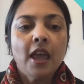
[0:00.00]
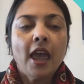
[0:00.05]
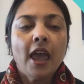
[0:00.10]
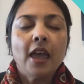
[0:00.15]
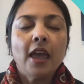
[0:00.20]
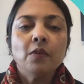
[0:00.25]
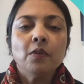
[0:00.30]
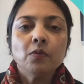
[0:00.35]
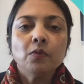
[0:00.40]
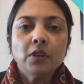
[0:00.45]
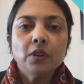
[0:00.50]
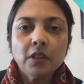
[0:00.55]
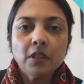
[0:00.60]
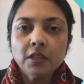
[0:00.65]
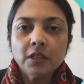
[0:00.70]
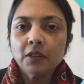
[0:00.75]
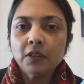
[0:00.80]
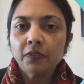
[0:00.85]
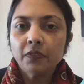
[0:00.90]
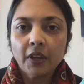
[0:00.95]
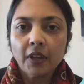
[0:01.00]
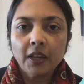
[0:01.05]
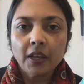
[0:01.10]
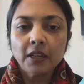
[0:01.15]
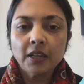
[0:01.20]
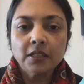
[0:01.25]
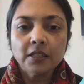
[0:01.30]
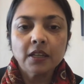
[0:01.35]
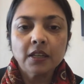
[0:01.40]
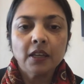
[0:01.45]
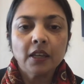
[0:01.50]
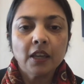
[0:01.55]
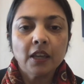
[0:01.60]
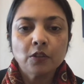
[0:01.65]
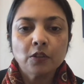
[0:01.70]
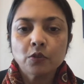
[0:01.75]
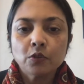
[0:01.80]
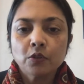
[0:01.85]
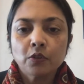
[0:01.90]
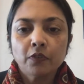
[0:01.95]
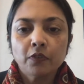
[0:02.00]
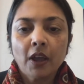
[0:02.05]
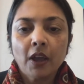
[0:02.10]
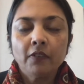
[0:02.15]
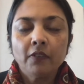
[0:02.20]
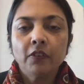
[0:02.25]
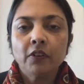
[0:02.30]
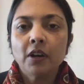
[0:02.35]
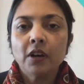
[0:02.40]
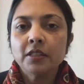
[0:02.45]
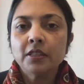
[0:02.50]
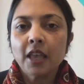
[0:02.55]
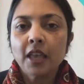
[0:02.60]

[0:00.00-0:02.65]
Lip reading: and really defines a cancer survivor as